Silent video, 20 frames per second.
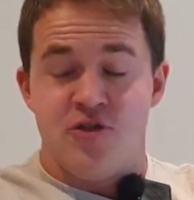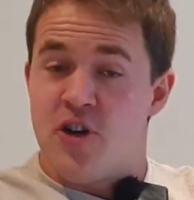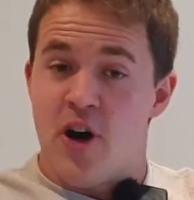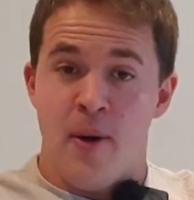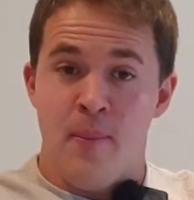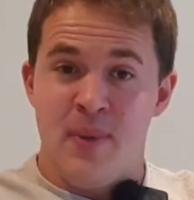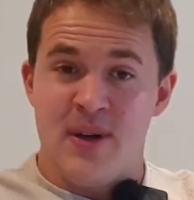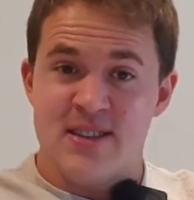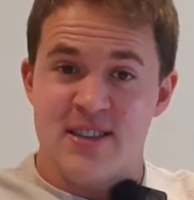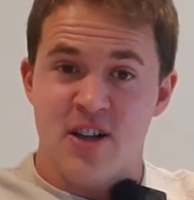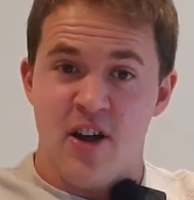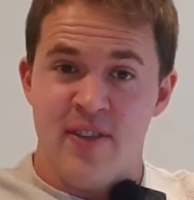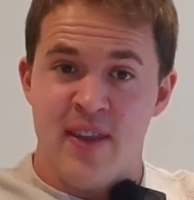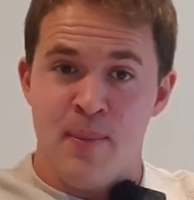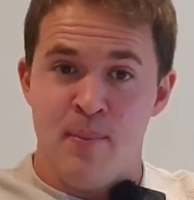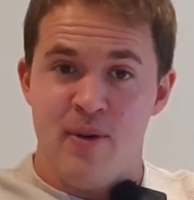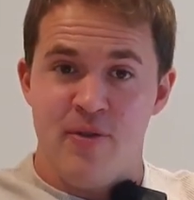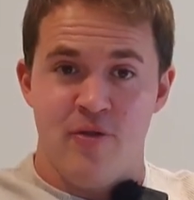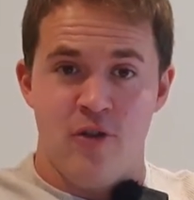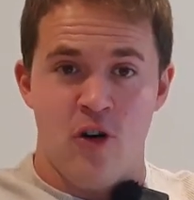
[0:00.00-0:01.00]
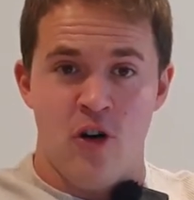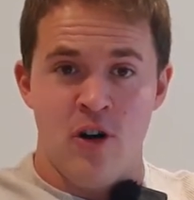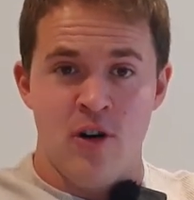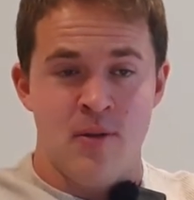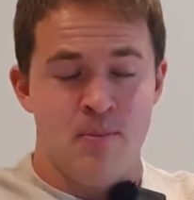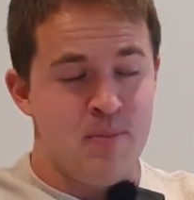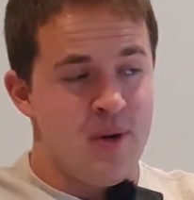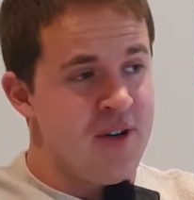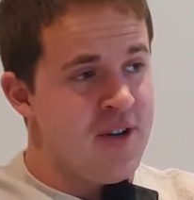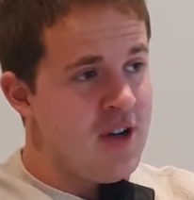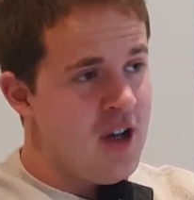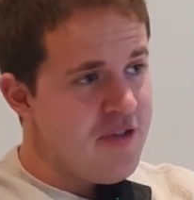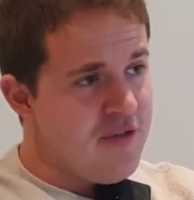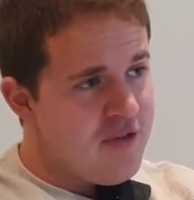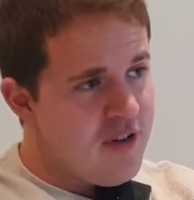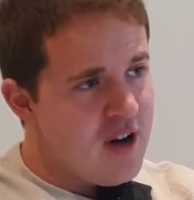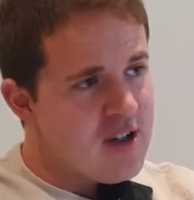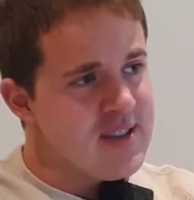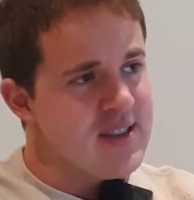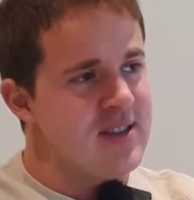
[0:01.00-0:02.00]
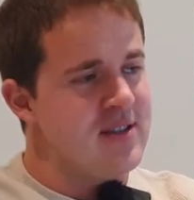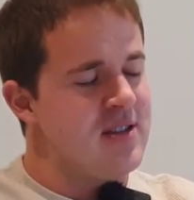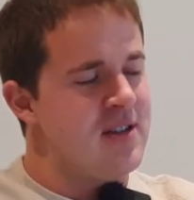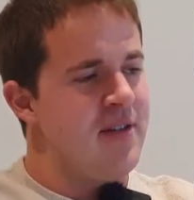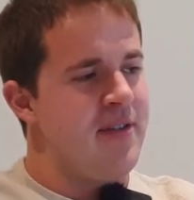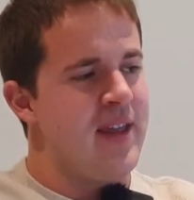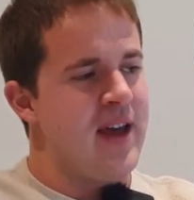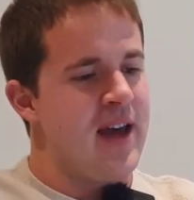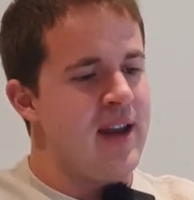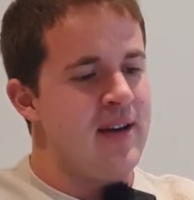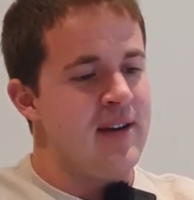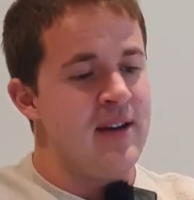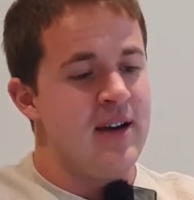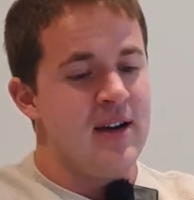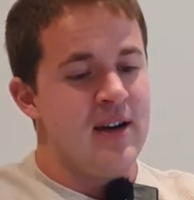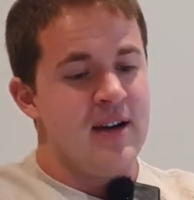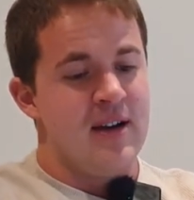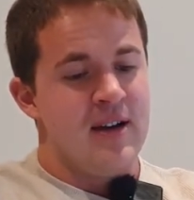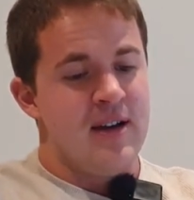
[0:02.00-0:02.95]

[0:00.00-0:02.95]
Tom has done them before, but not faster than